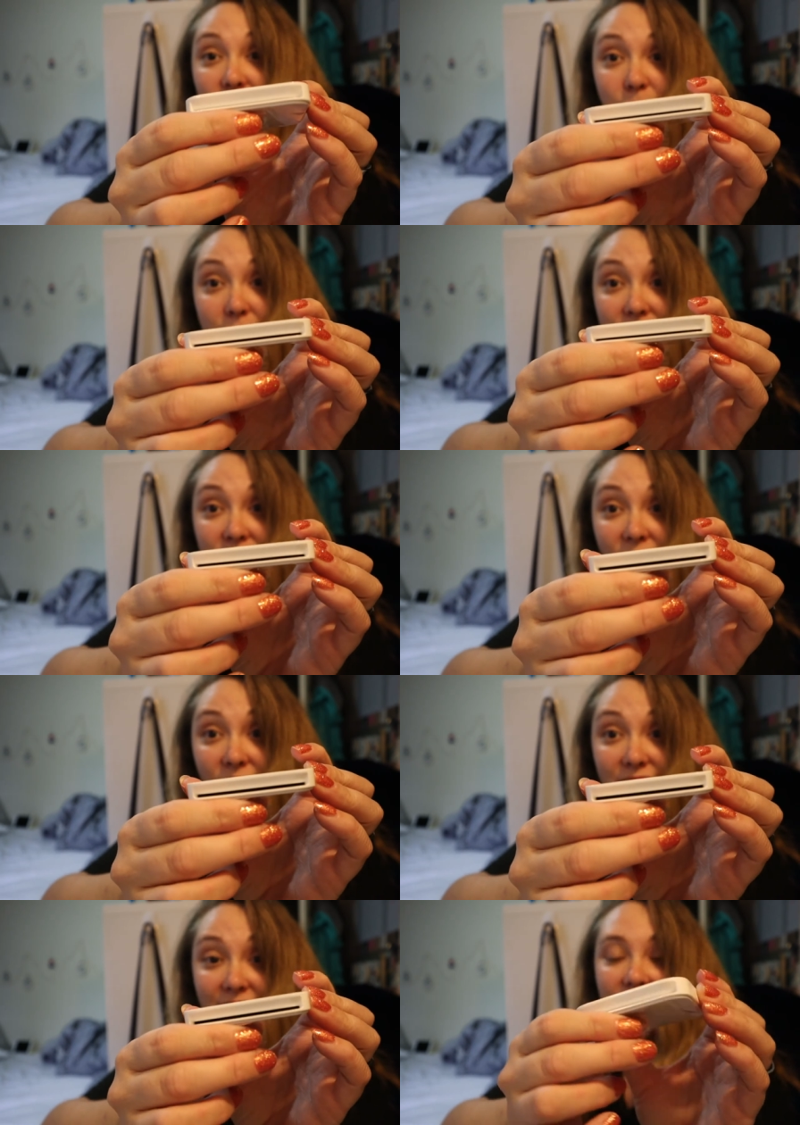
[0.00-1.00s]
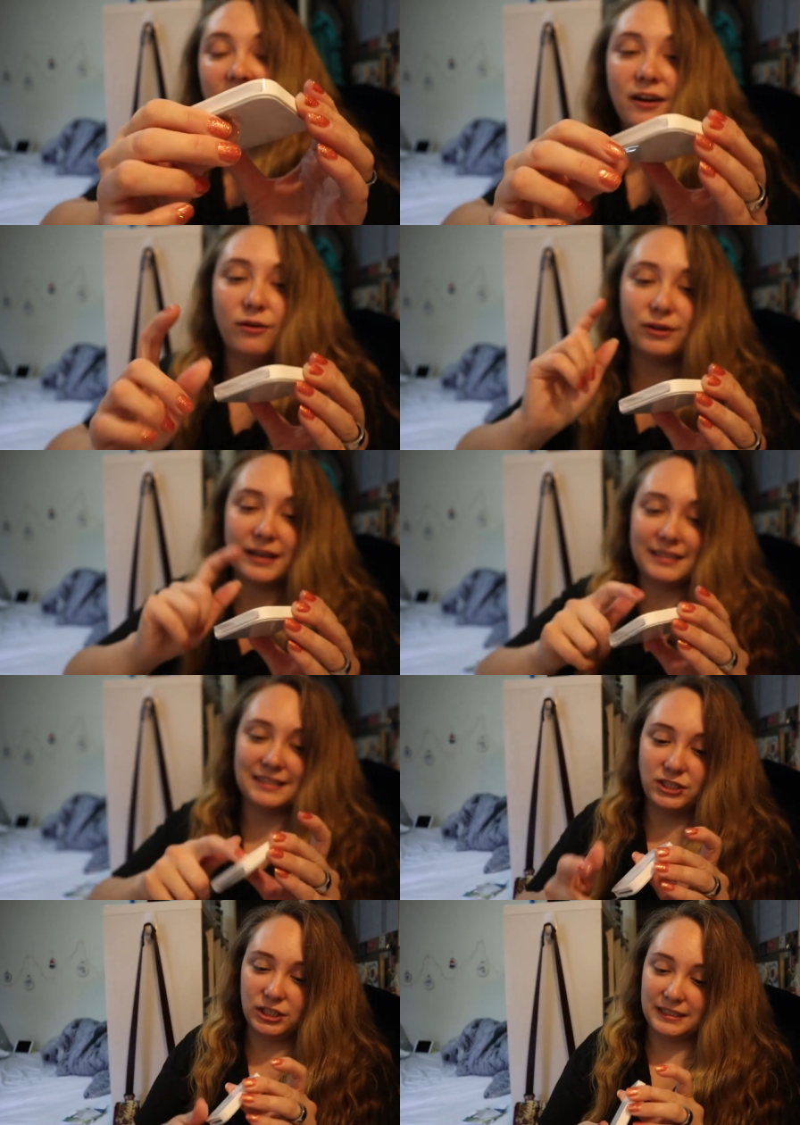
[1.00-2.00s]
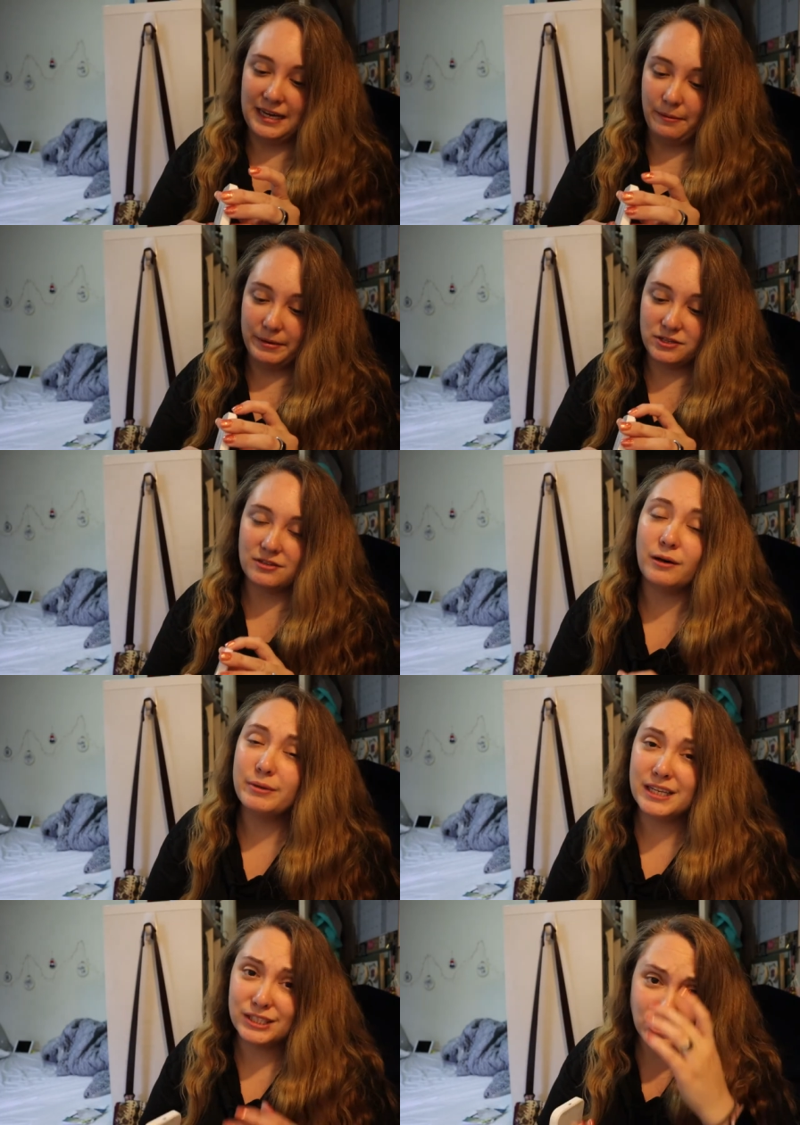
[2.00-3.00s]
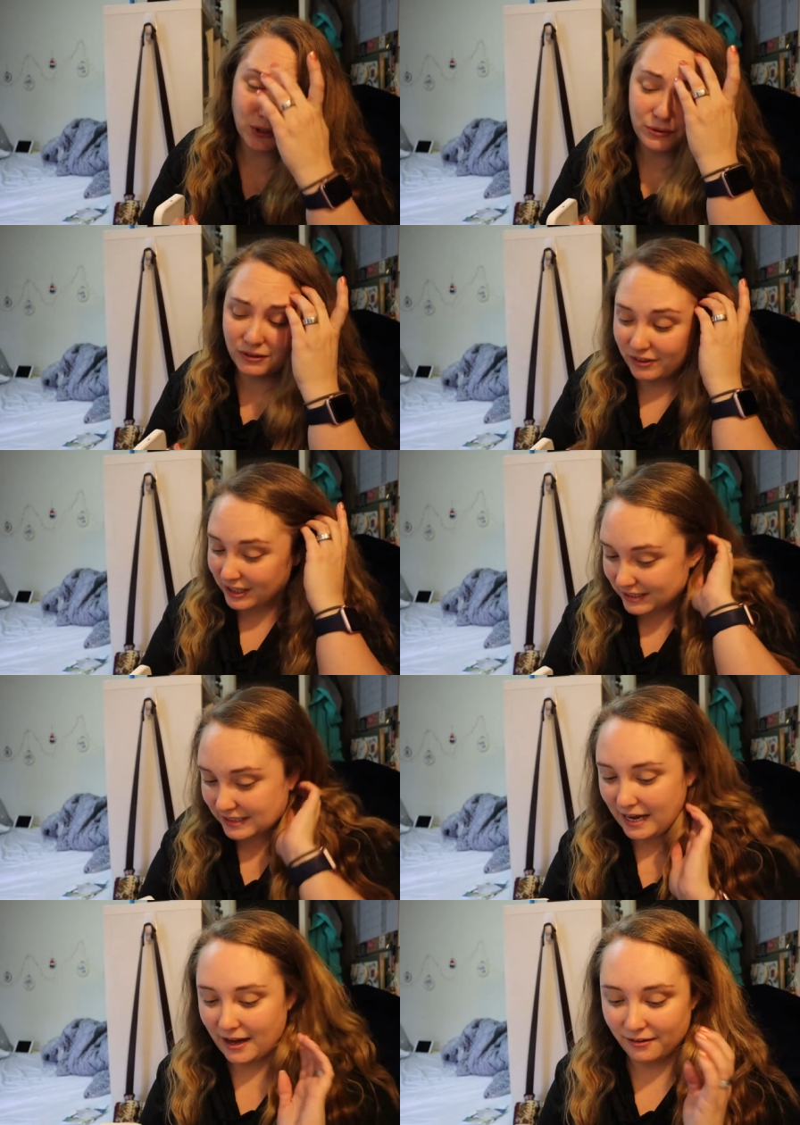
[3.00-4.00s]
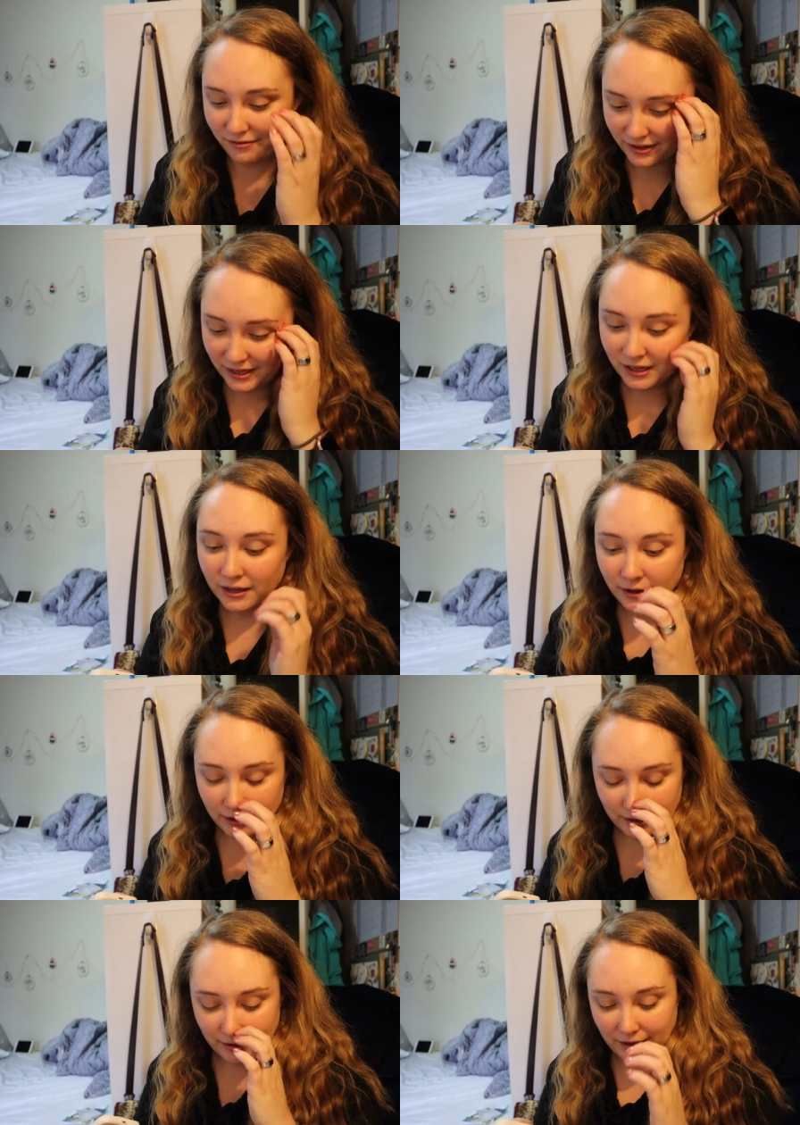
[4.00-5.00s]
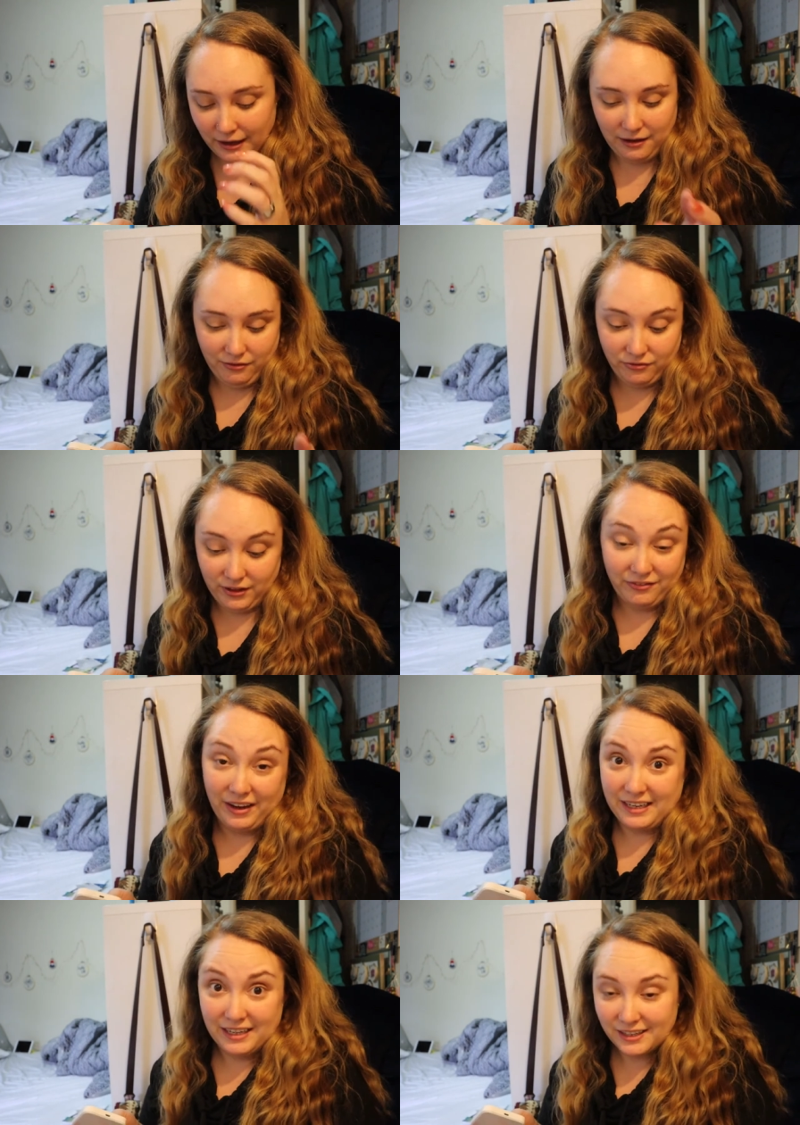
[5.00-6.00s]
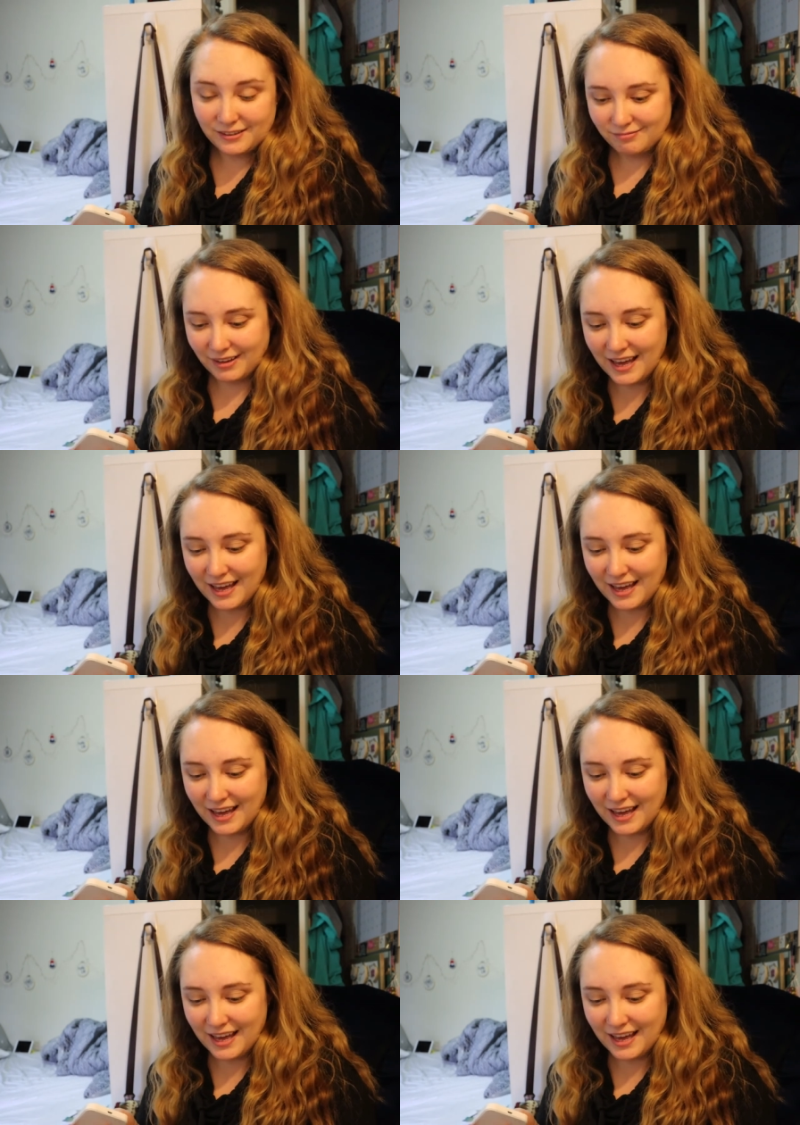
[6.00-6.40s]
you can put the card in there or like I said you can tap it so that'll be like so convenient to have if if I need it